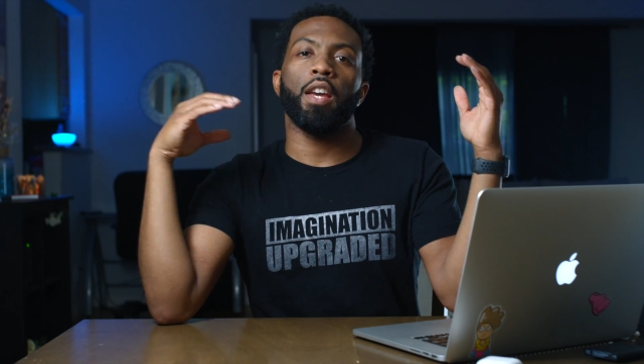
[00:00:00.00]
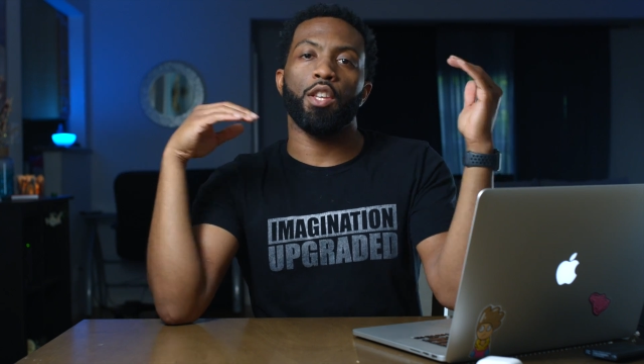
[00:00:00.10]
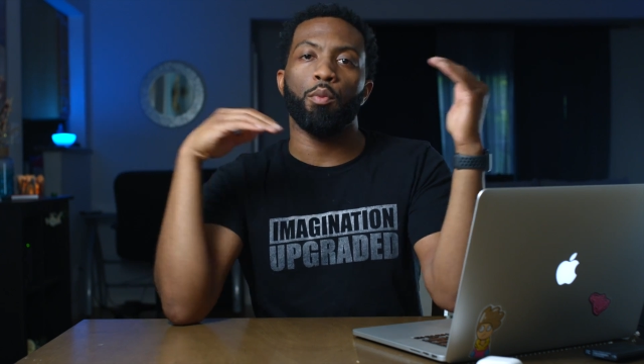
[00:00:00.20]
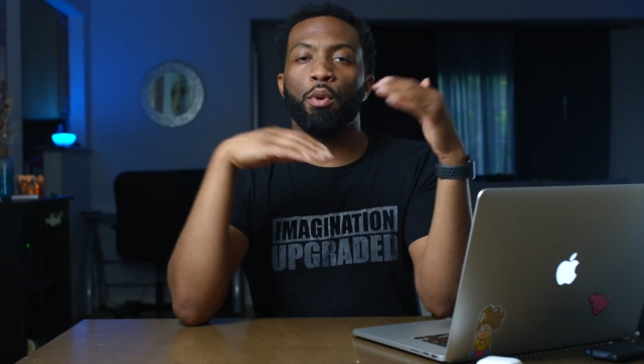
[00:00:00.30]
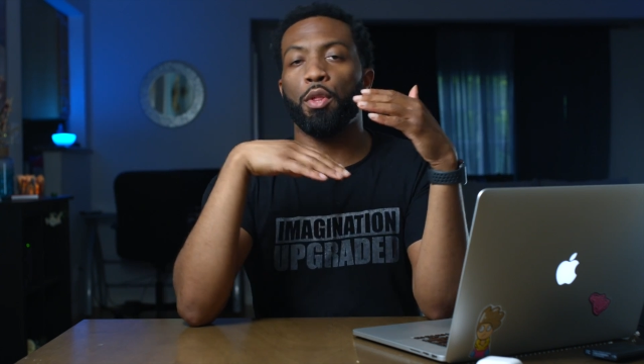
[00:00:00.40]

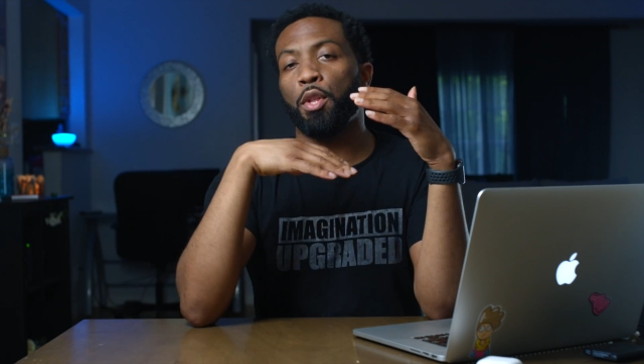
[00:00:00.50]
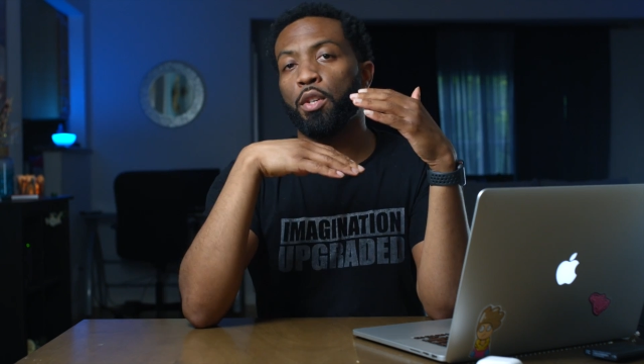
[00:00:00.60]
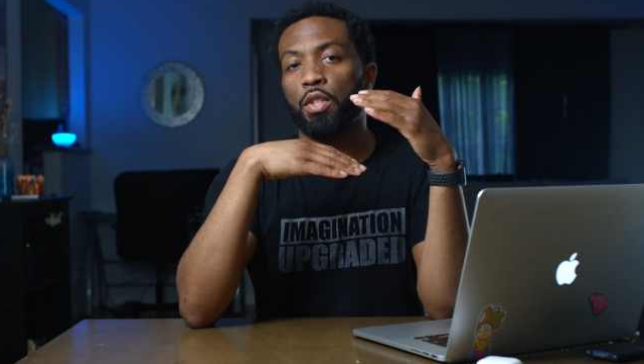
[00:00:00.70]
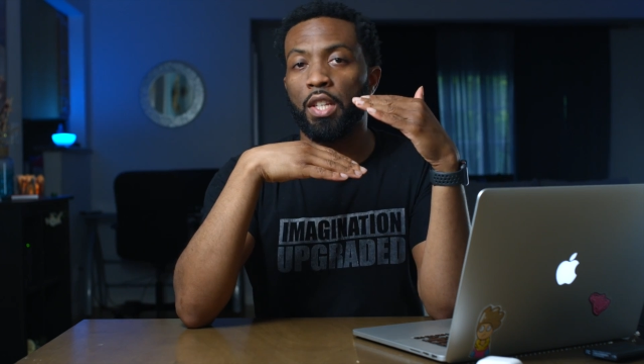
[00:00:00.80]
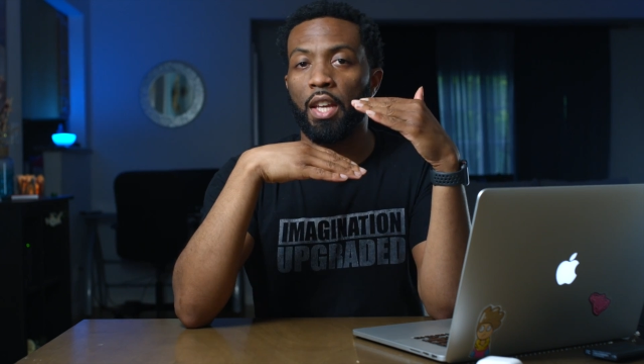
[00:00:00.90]
and you put
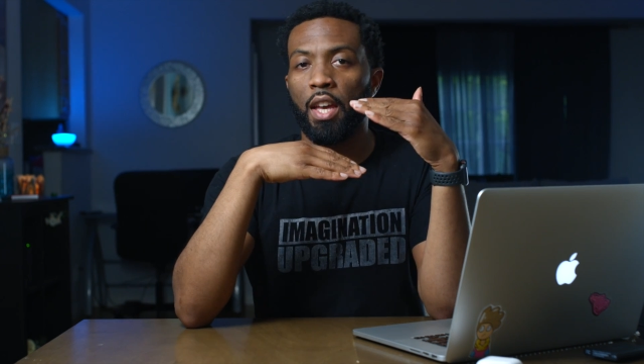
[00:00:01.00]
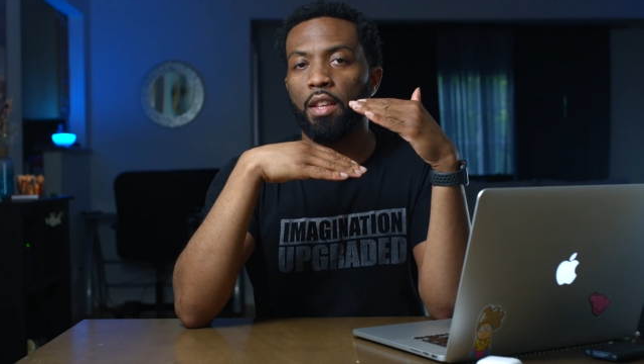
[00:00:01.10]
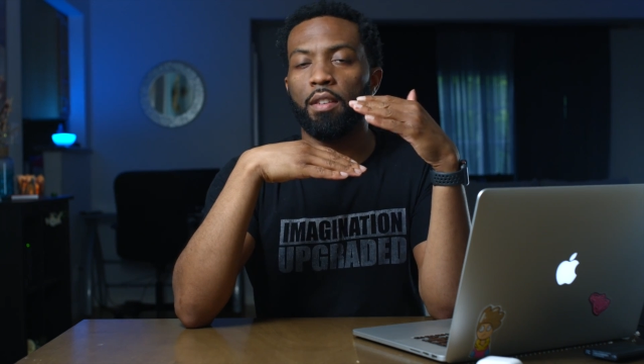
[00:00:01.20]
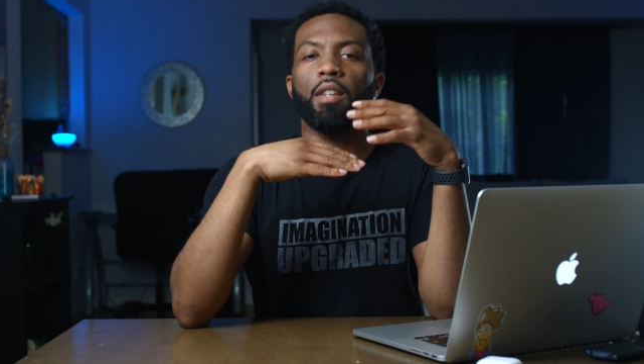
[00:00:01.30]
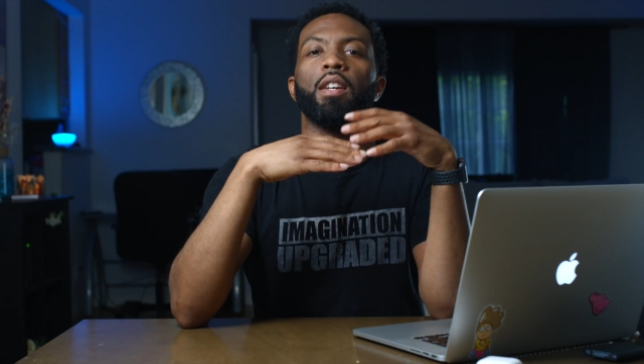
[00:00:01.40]
those
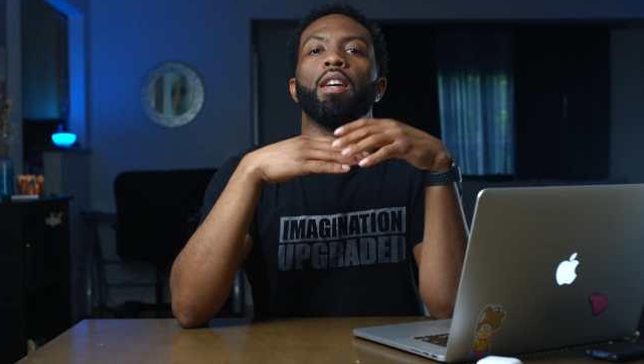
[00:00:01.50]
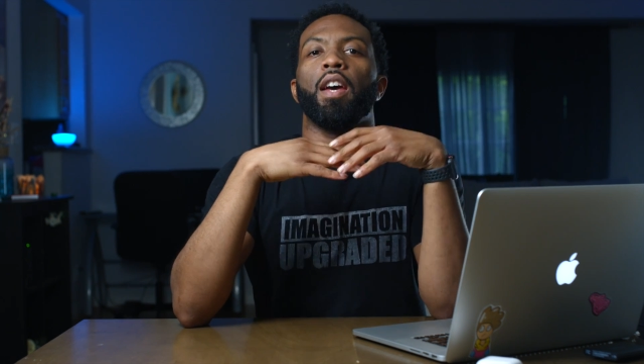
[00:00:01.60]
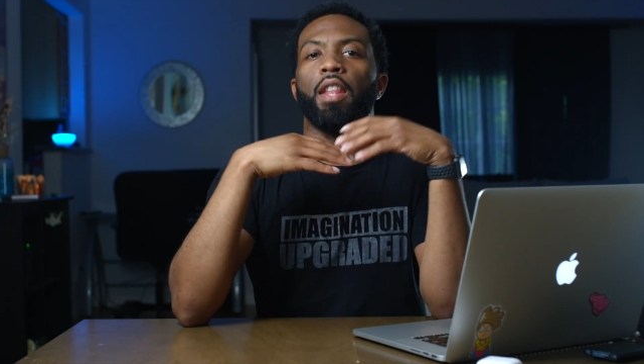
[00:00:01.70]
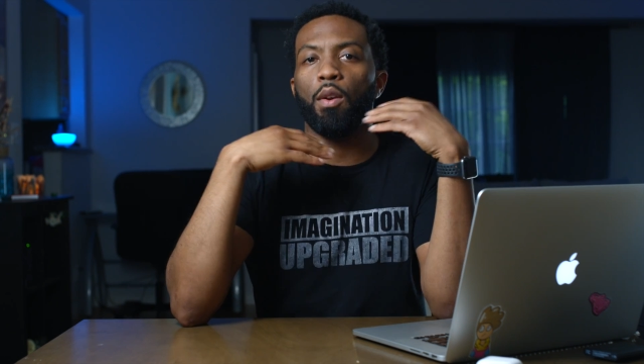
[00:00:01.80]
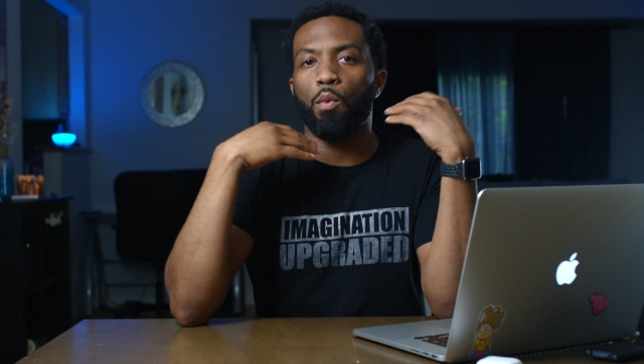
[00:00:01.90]
together
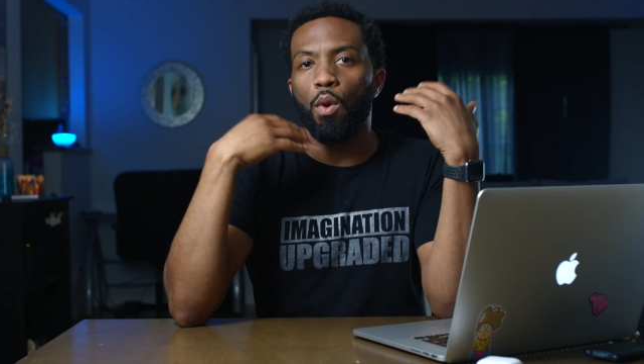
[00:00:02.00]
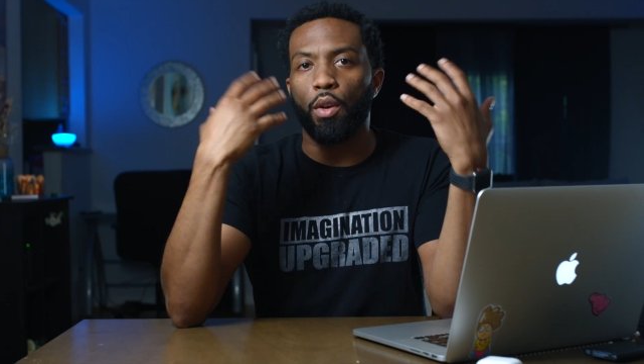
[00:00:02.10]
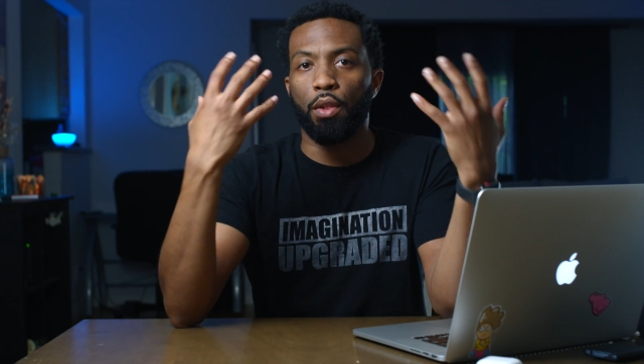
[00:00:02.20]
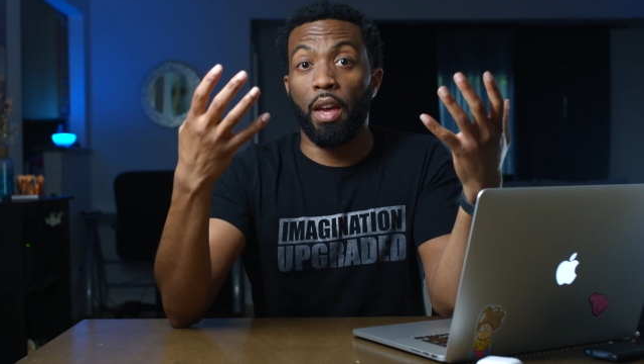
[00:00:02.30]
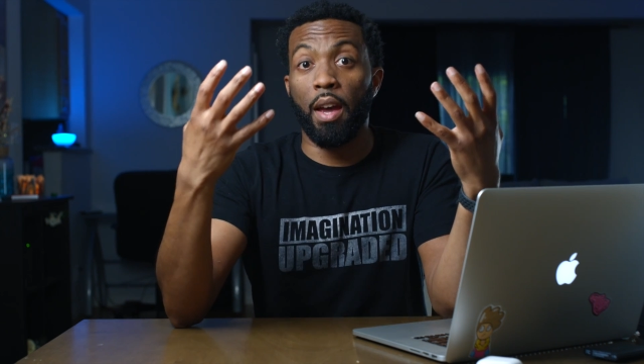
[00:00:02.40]
and they
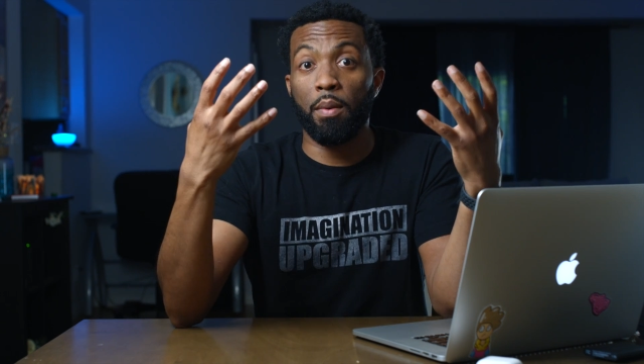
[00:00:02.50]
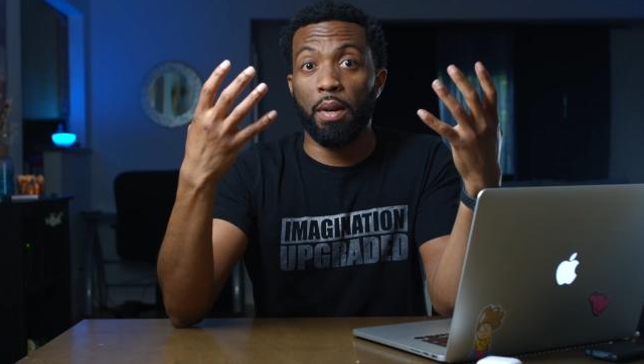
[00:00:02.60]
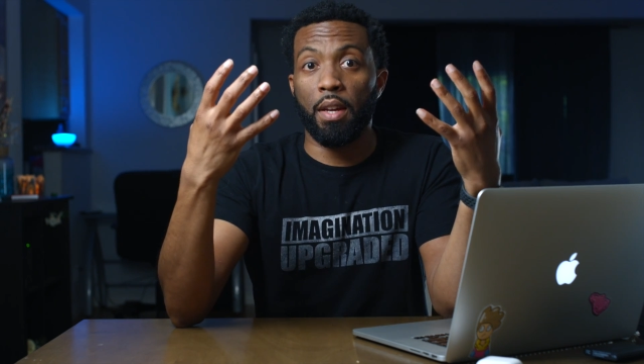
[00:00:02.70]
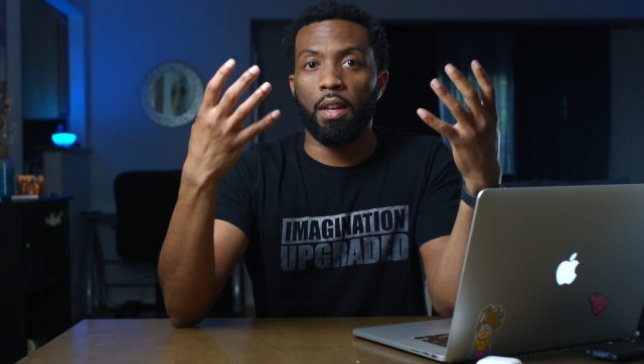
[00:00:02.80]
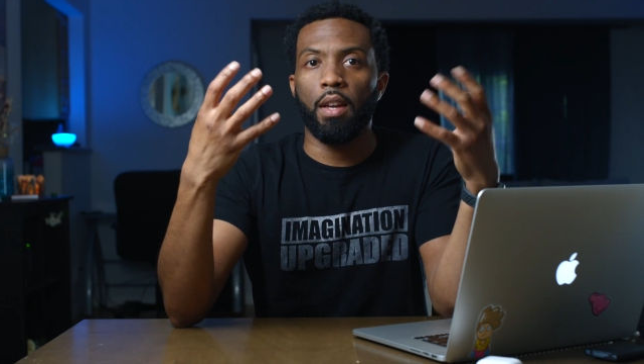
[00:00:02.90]
work that
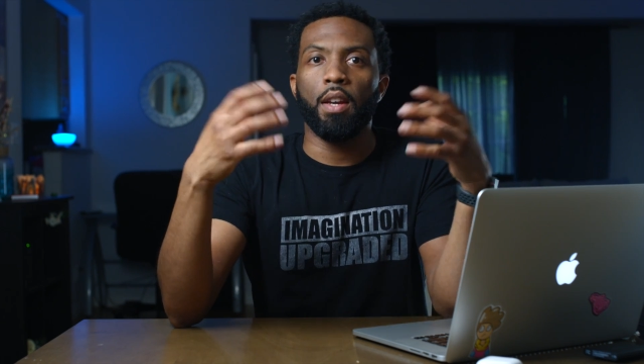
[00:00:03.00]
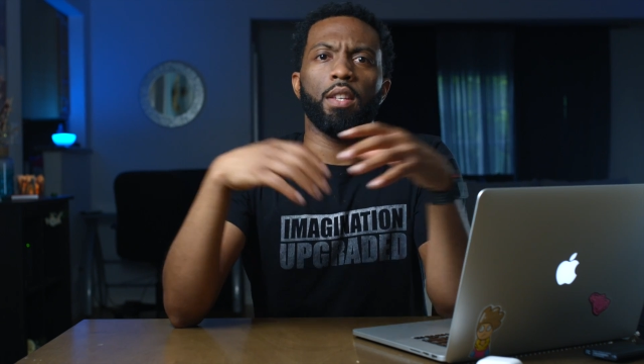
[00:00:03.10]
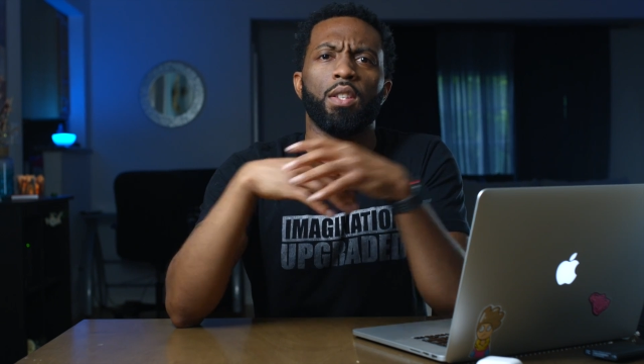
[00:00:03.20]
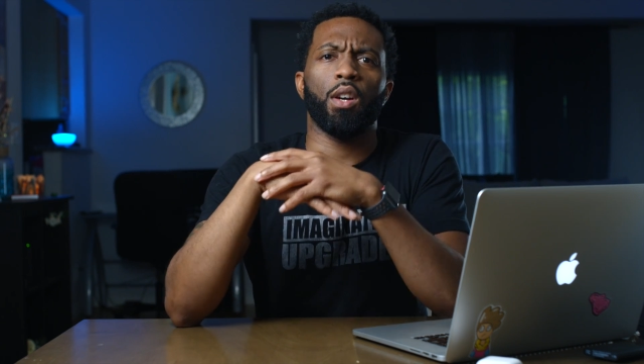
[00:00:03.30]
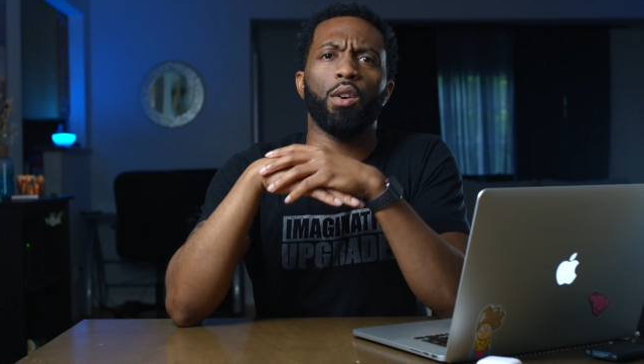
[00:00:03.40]
way.
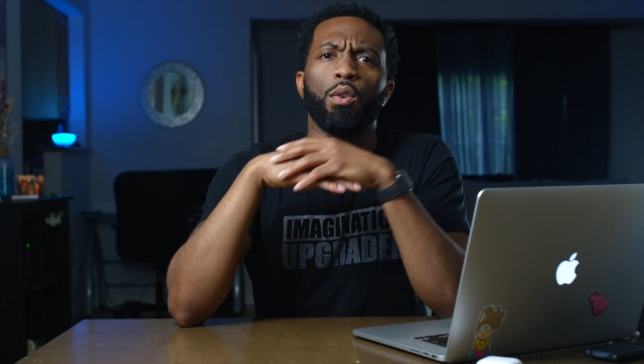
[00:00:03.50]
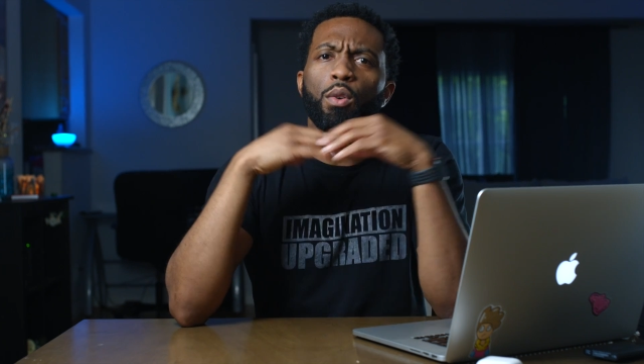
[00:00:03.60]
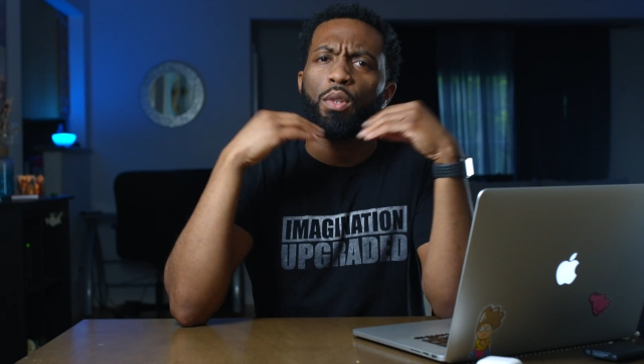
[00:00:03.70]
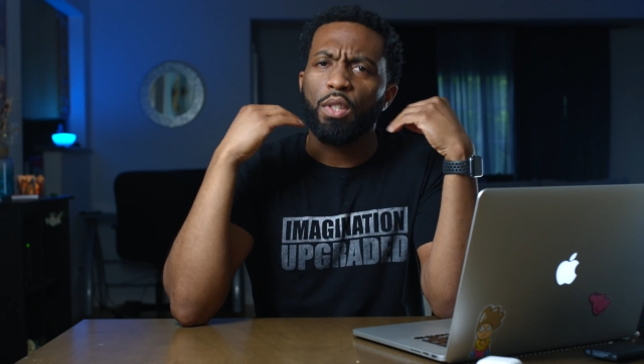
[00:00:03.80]
So